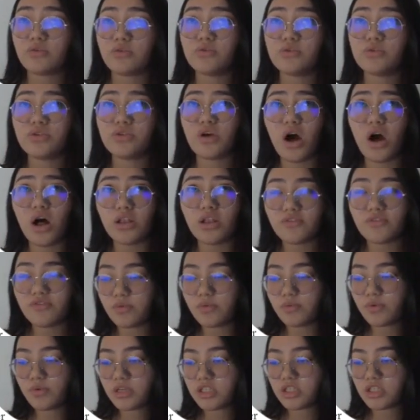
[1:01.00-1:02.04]
to use all of
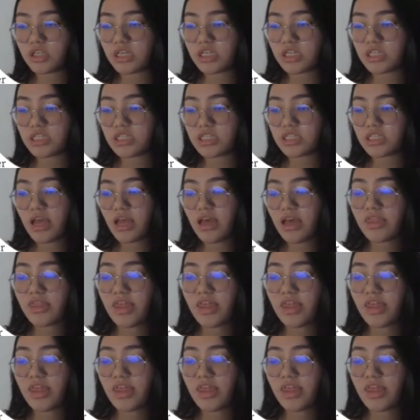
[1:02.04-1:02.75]
the widgets,